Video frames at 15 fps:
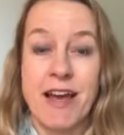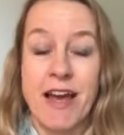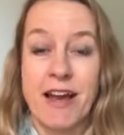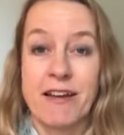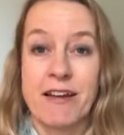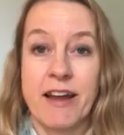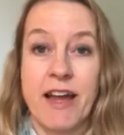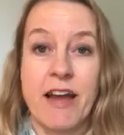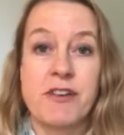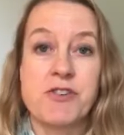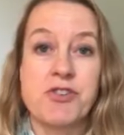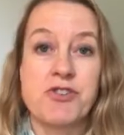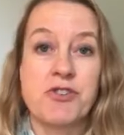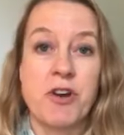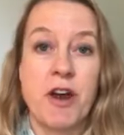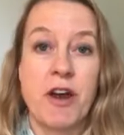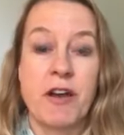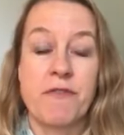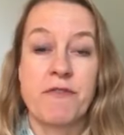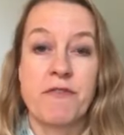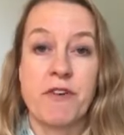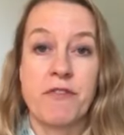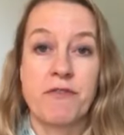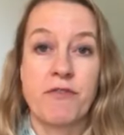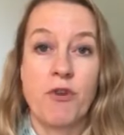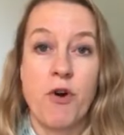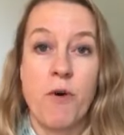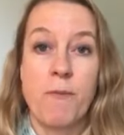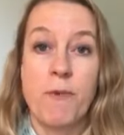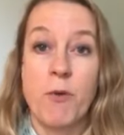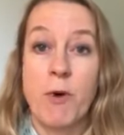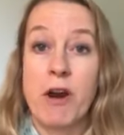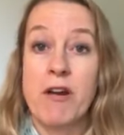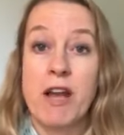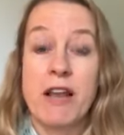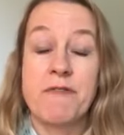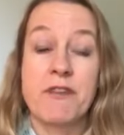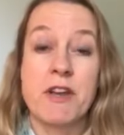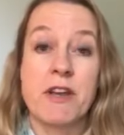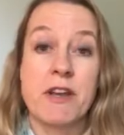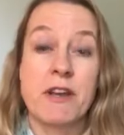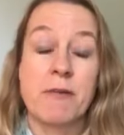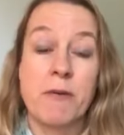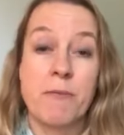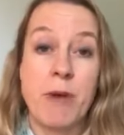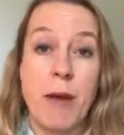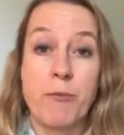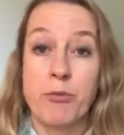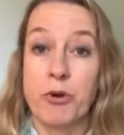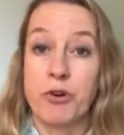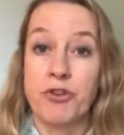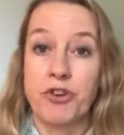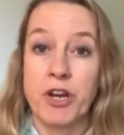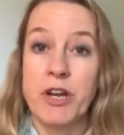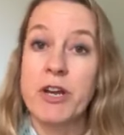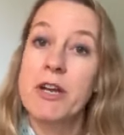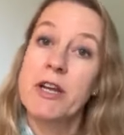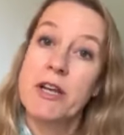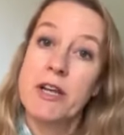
and I had to drive from where I live in Pembrokeshire